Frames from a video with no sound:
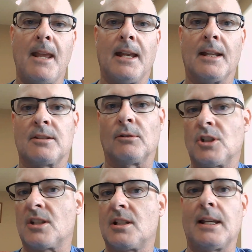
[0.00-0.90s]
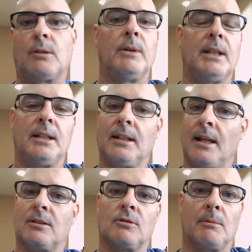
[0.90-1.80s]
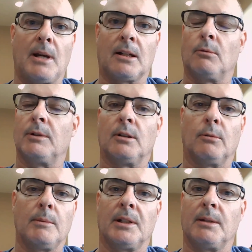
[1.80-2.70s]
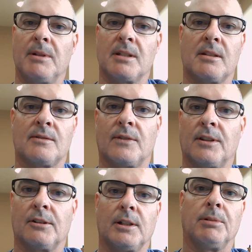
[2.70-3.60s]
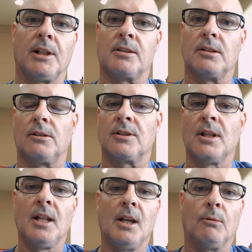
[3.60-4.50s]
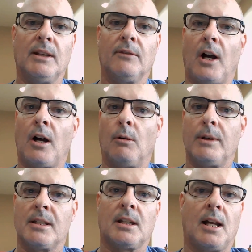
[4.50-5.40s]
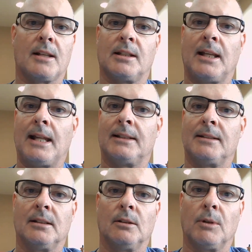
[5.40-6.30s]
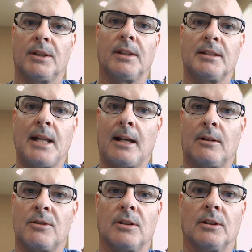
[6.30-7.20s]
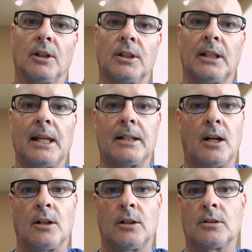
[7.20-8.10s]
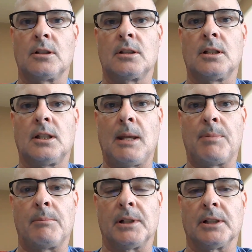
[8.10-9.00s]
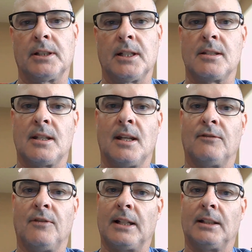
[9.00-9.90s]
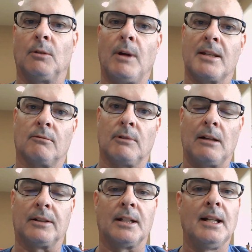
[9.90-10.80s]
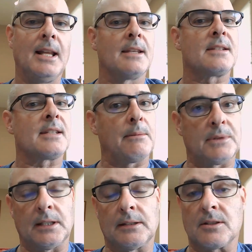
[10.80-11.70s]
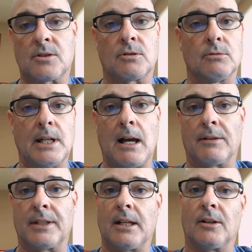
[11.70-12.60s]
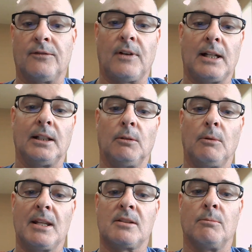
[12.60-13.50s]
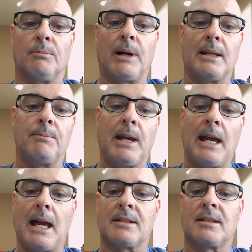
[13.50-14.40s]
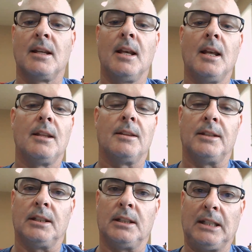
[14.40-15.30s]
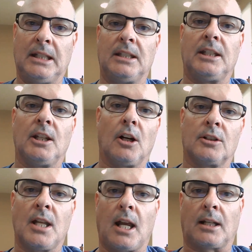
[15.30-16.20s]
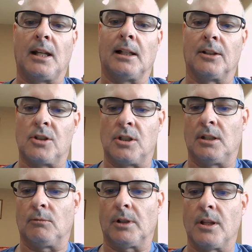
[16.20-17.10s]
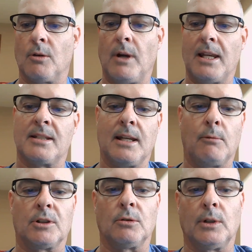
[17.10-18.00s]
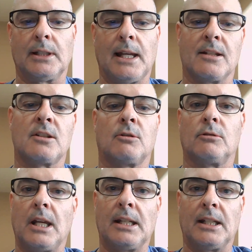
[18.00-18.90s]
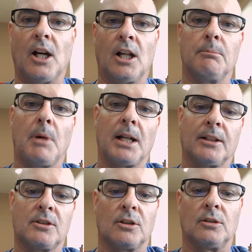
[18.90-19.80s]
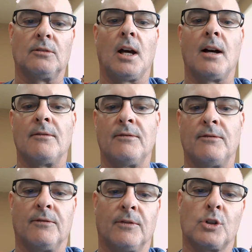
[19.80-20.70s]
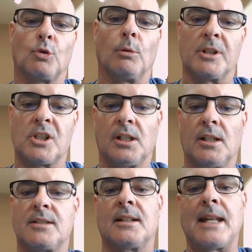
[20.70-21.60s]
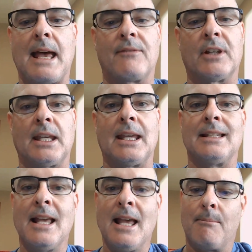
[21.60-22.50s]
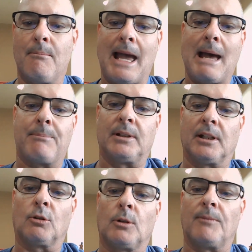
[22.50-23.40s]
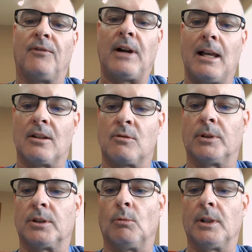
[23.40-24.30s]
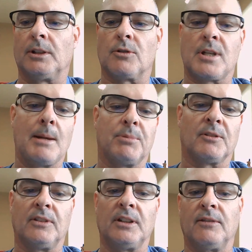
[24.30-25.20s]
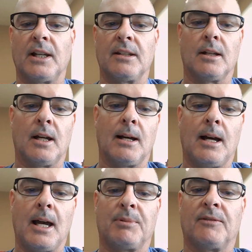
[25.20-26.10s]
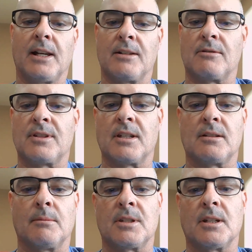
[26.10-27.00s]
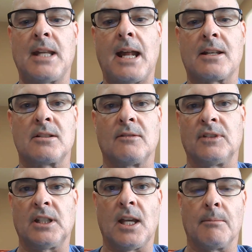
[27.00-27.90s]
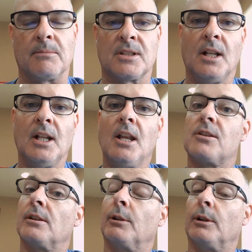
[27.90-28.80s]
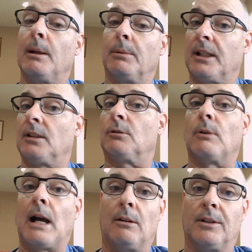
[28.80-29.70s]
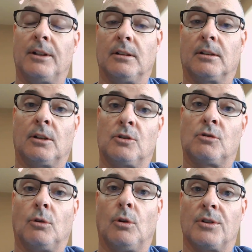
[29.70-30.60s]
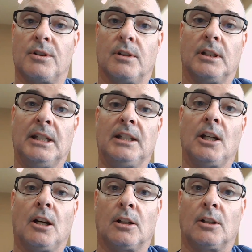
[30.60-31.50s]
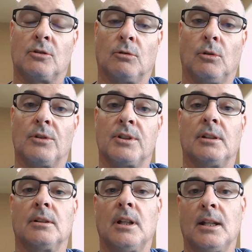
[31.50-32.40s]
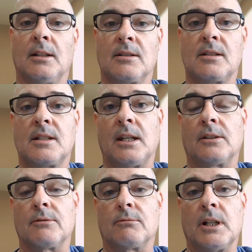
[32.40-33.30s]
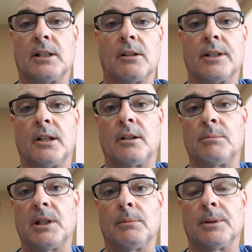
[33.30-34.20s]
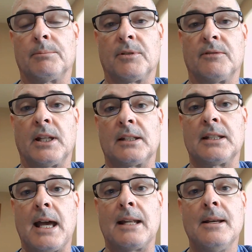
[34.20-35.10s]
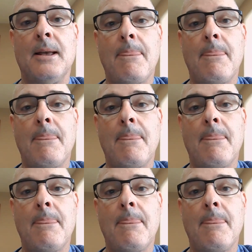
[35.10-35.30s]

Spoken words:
And so just like we at Trend Micro, we've been in business 30 plus years, we have always constantly had to deal with attackers looking at our capabilities and finding ways around it. Same thing is true now. They are finding ways to bypass the EDR technology. And one of the ways they were doing that is creating unmonitored virtual machines to navigate, map, and encrypt files with the Windows hypervisor systems attached to VMs. So they were able to get around the controls, the EDR controls, and stay under the radar there and be able to prevent that.